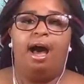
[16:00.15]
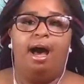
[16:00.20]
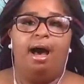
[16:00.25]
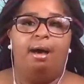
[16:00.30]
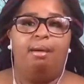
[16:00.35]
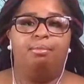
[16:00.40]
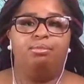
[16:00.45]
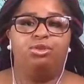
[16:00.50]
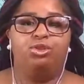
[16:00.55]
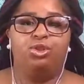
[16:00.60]

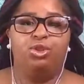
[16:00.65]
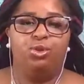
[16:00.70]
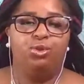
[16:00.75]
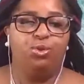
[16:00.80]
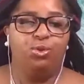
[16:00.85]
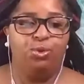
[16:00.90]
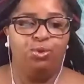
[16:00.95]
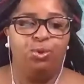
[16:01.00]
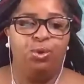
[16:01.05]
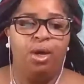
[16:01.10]

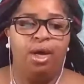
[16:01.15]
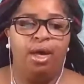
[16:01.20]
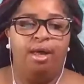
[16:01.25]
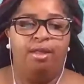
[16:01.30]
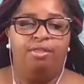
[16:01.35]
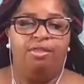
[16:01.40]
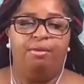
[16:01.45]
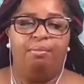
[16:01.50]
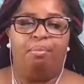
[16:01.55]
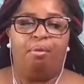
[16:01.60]
to
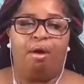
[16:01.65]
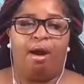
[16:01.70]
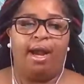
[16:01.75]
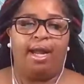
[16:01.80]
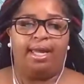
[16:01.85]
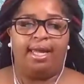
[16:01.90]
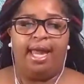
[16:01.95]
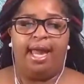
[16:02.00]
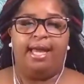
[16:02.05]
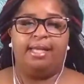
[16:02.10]
the
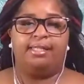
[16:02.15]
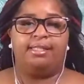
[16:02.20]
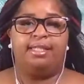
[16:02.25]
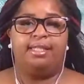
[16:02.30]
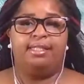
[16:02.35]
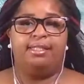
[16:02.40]
broadcast.